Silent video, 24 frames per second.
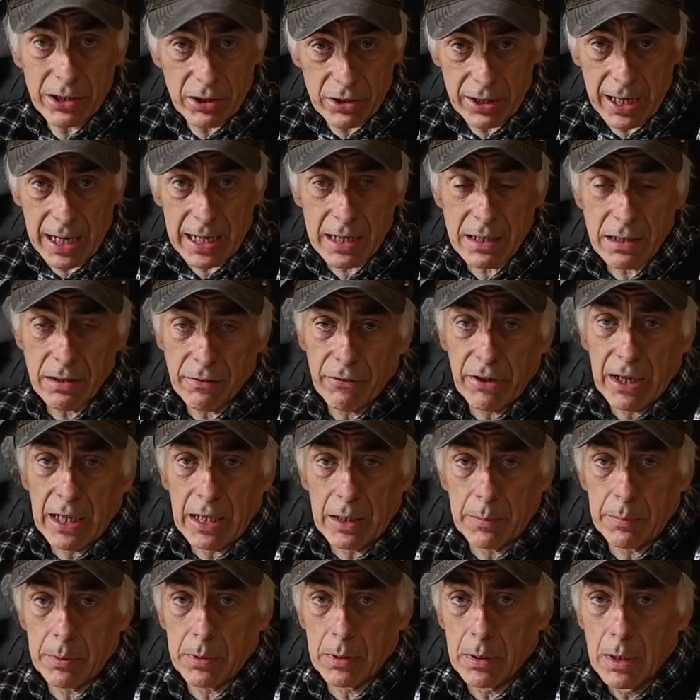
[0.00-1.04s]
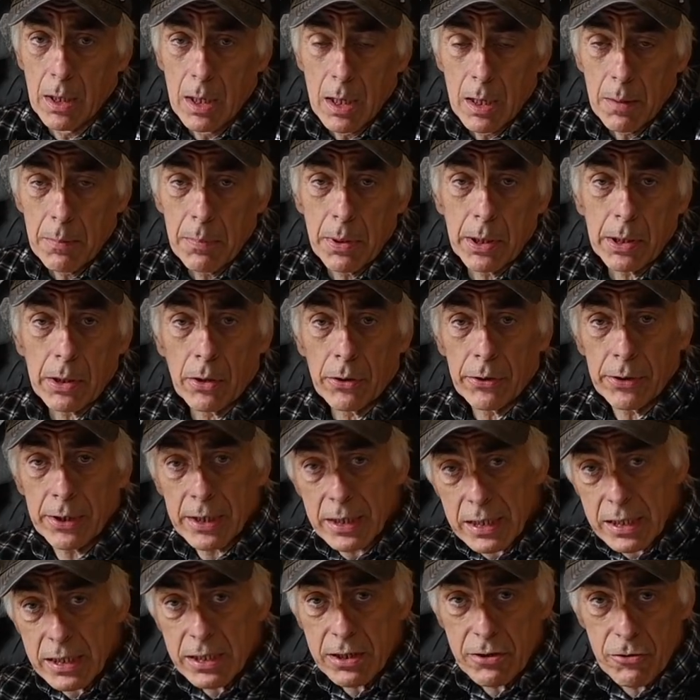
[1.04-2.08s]
decks available, but on
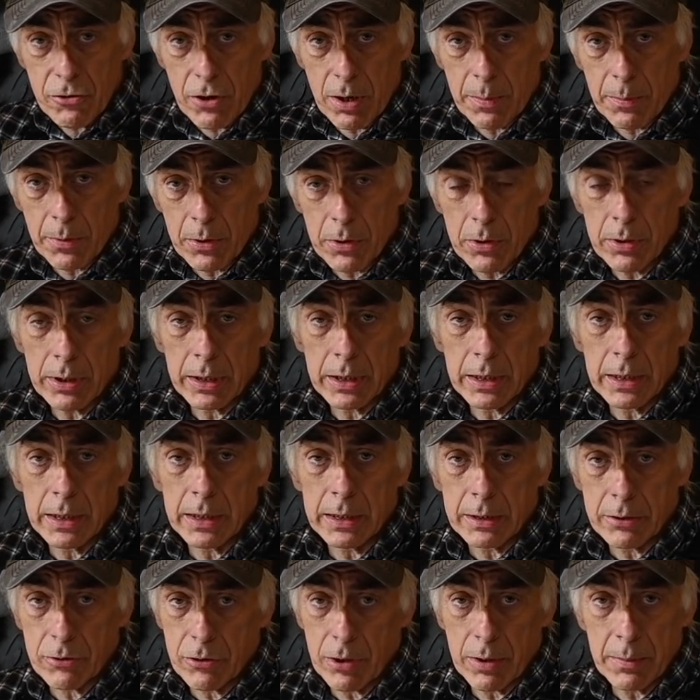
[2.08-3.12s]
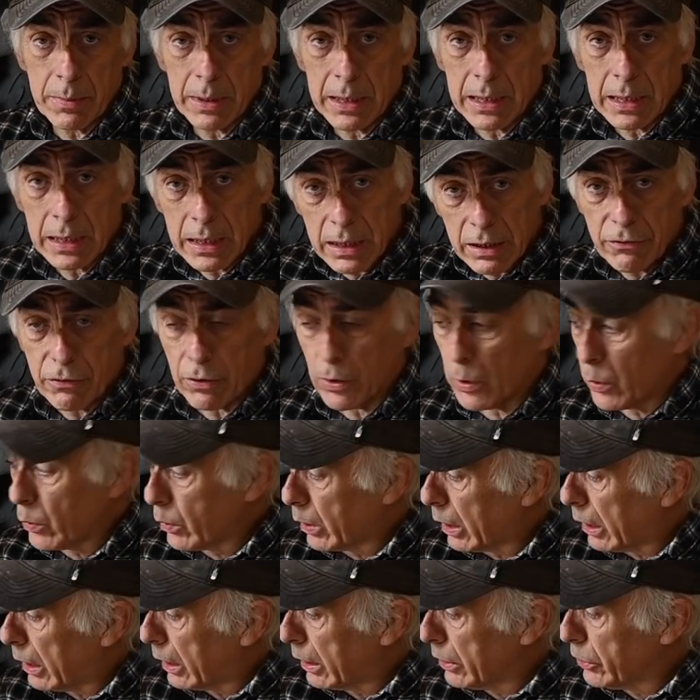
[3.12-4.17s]
this trimmer, the Trimmy Evo,
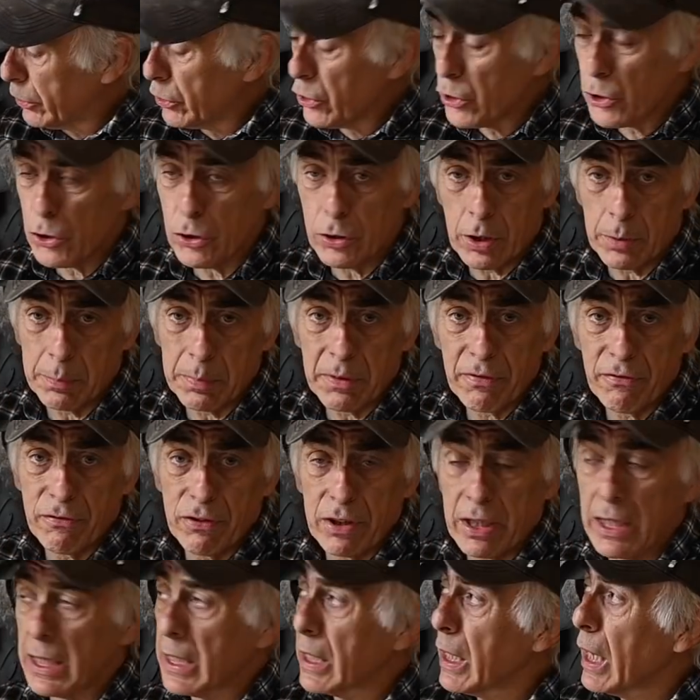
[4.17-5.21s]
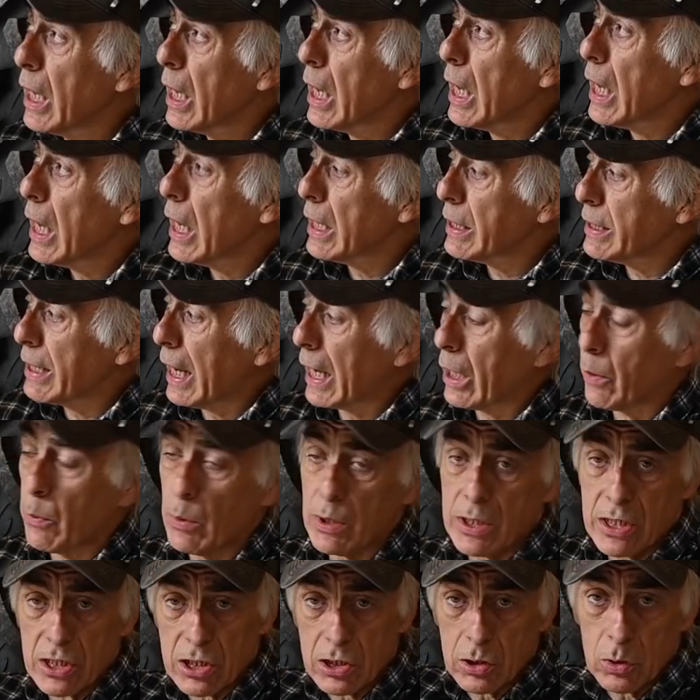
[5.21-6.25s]
uh, you should not be fitting a deck
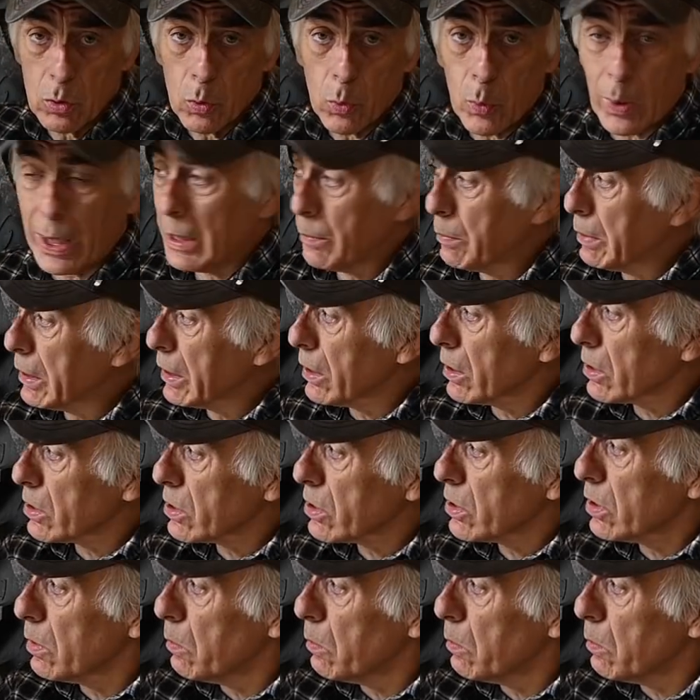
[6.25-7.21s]
which is too wide because the